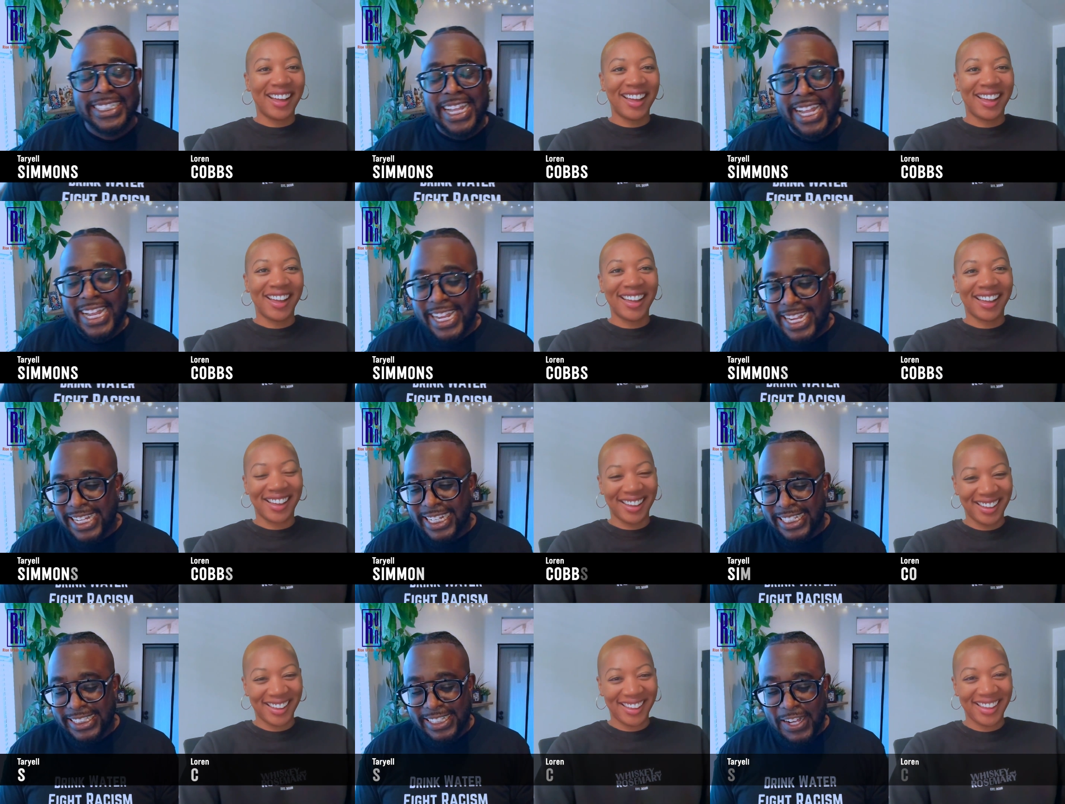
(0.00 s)
Speaker 1: yeah,
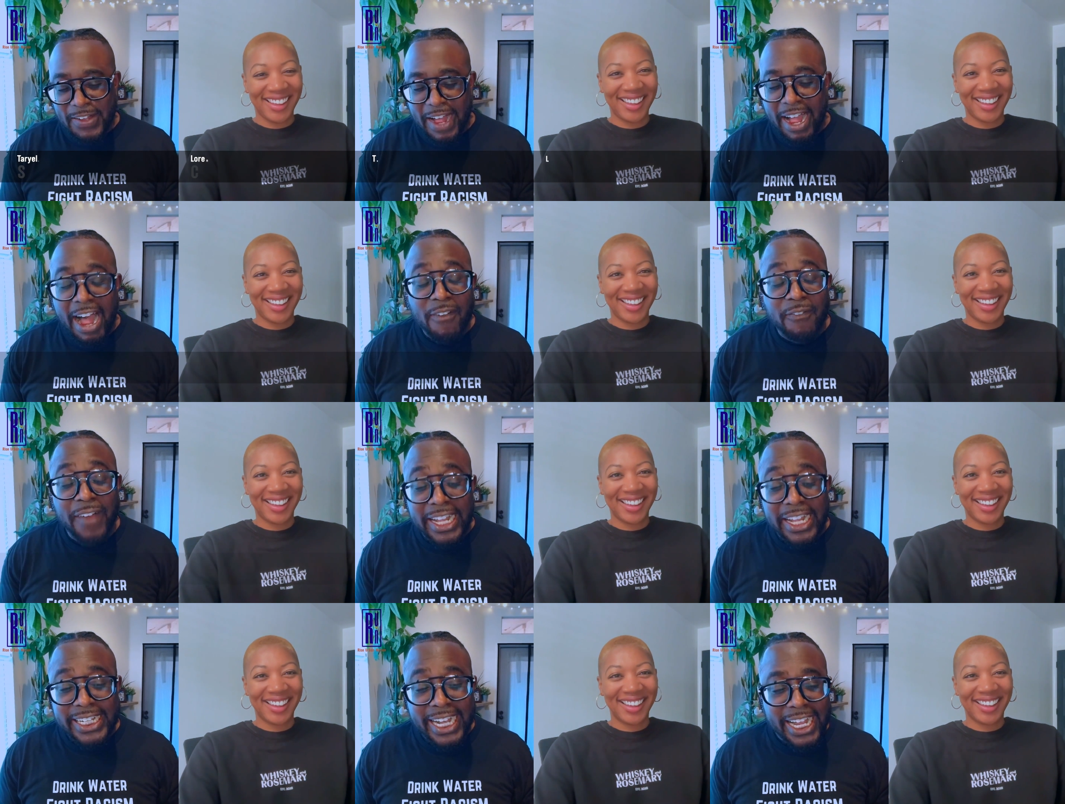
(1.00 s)
you know, I, I
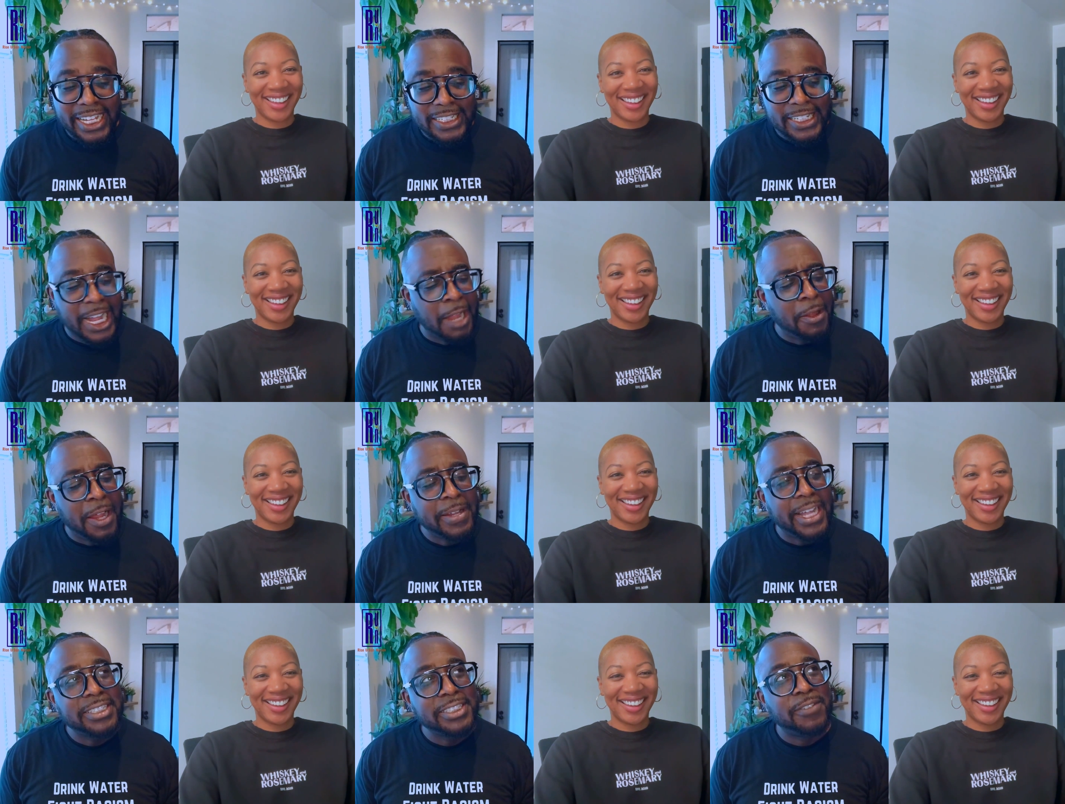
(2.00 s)
finally got. Uh, I, am
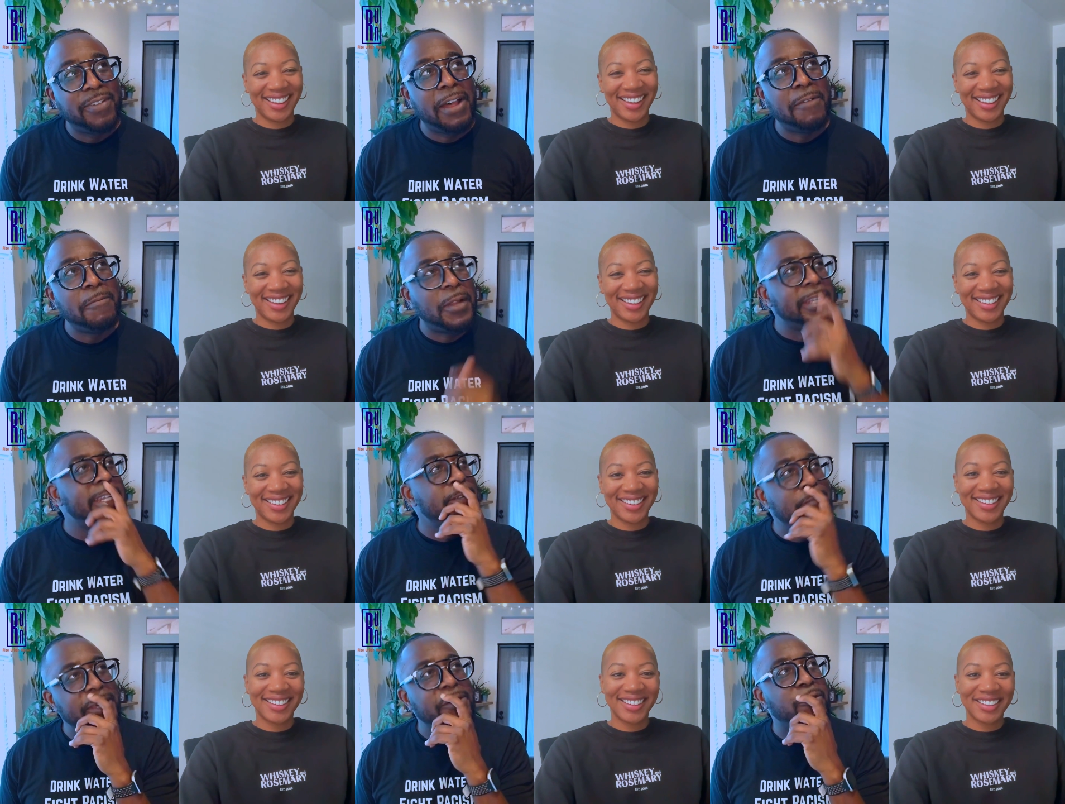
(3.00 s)
not sure if I. I think
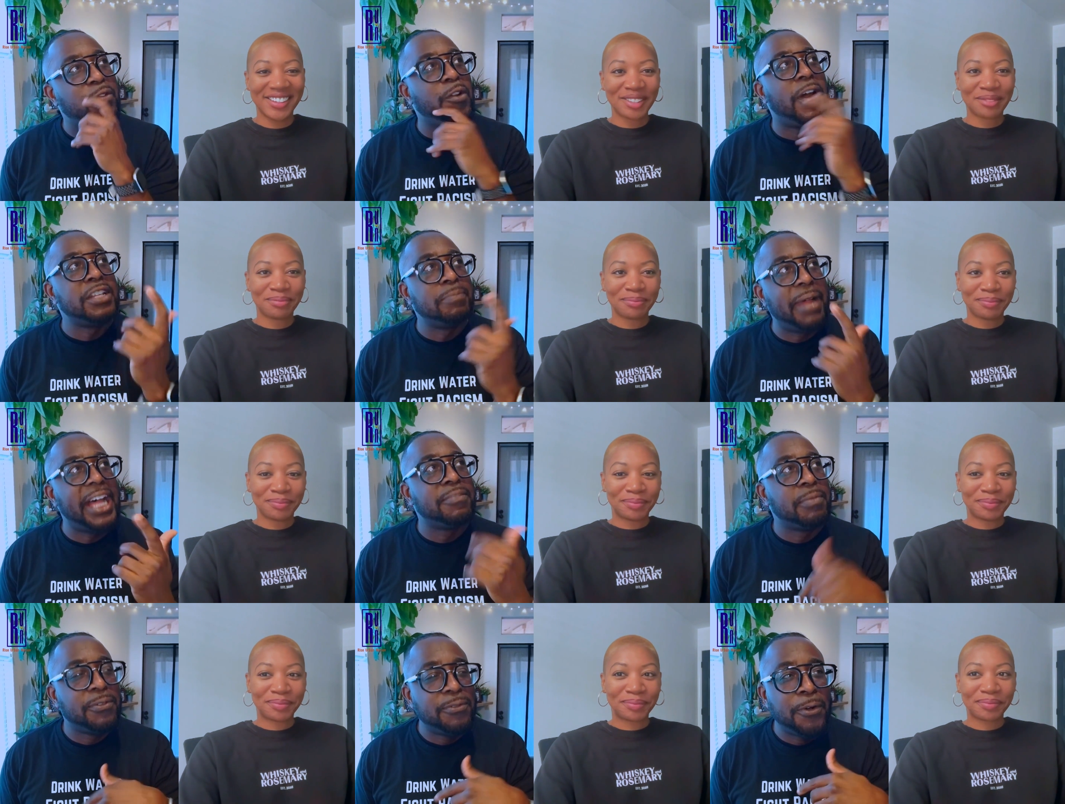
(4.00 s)
we've crossed paths
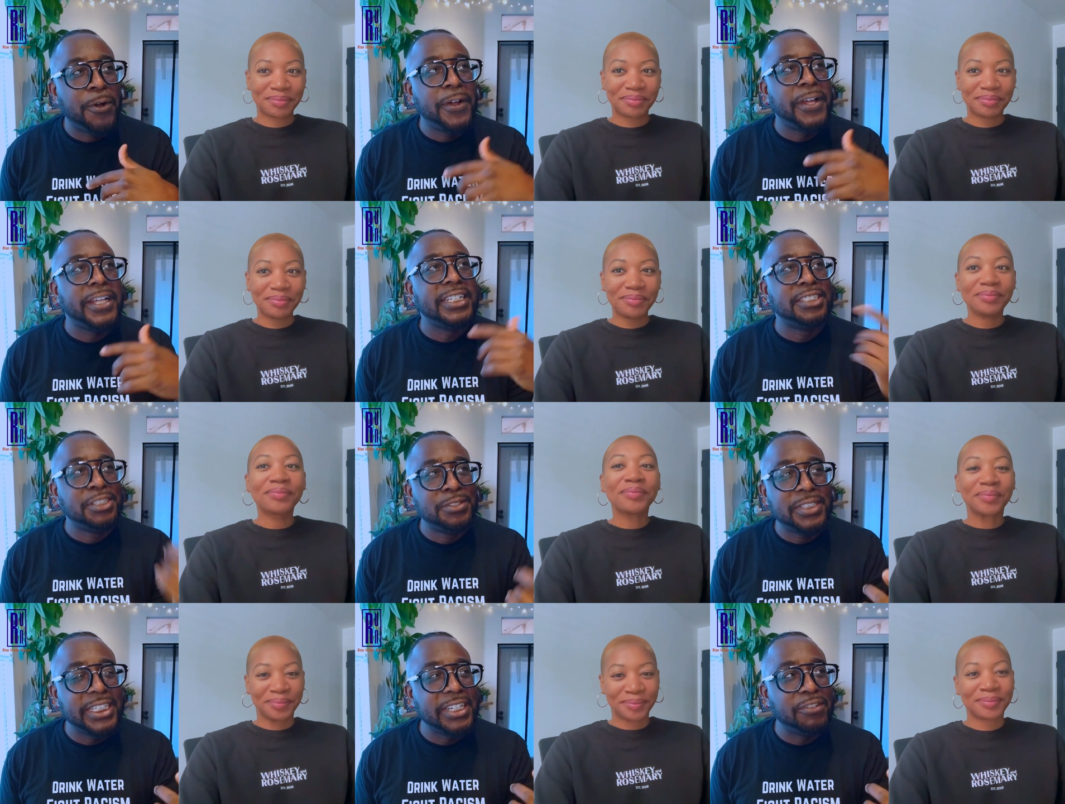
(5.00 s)
before
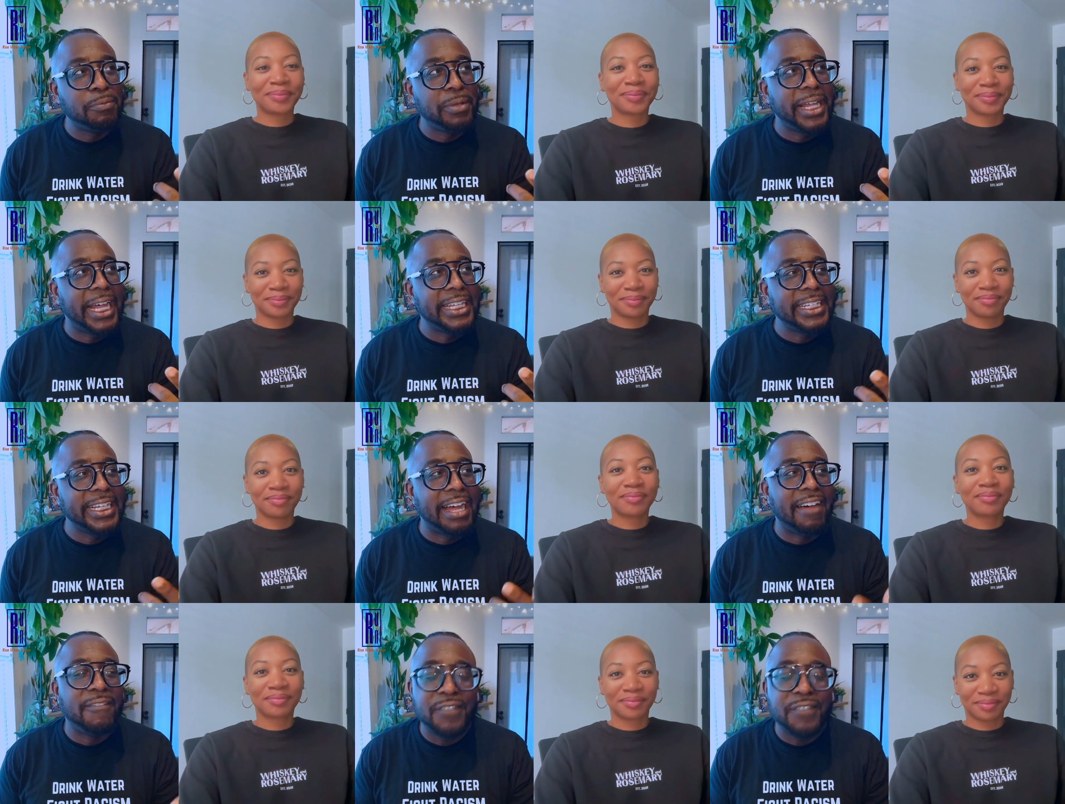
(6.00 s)
Juneteenth, but I think
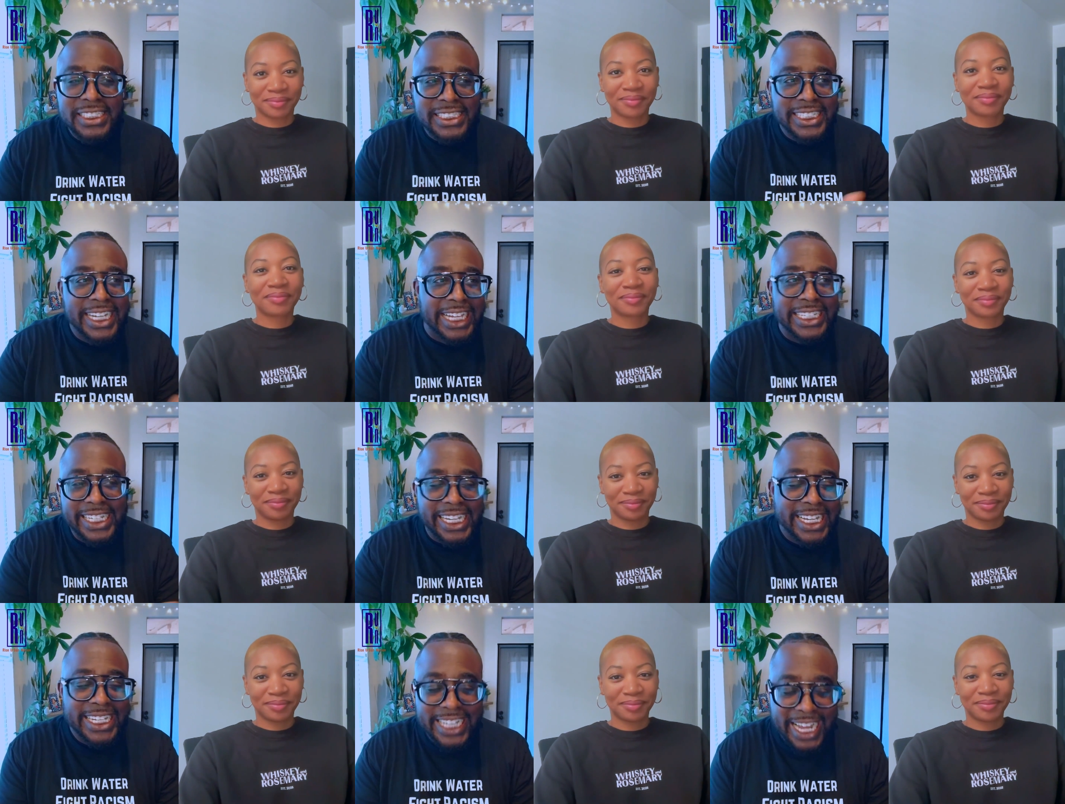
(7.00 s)
I officially got the
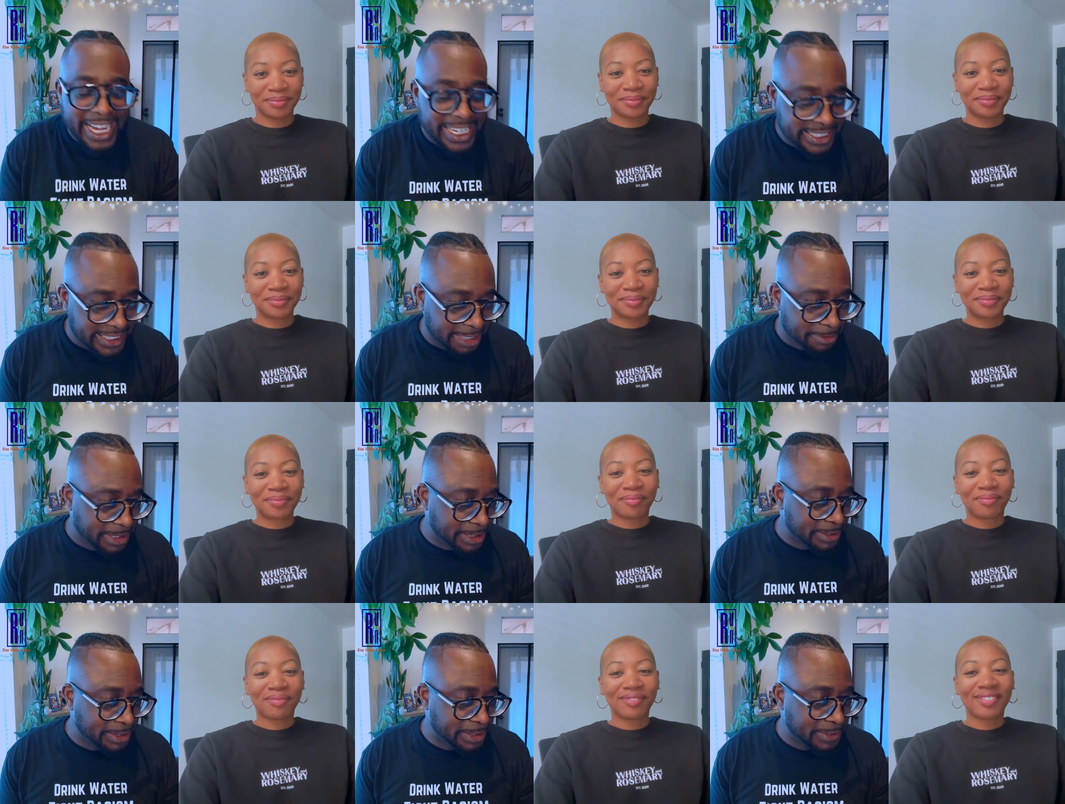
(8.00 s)
the handshake with
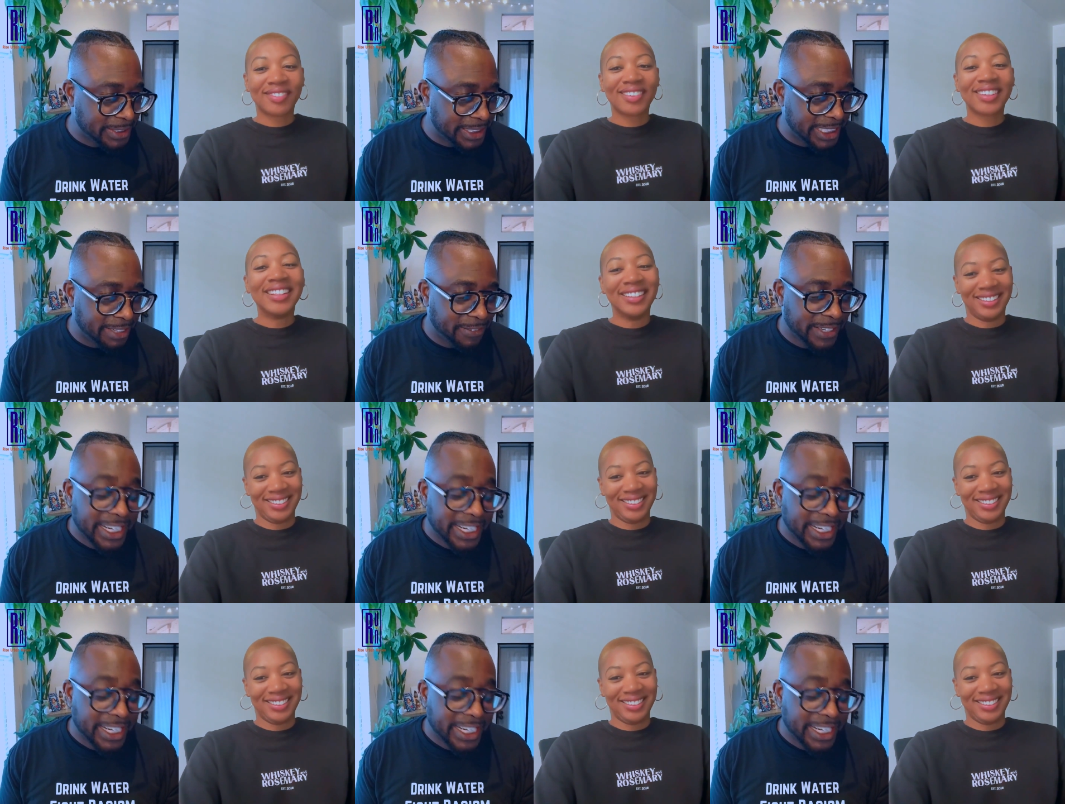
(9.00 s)
you, Juneteenth.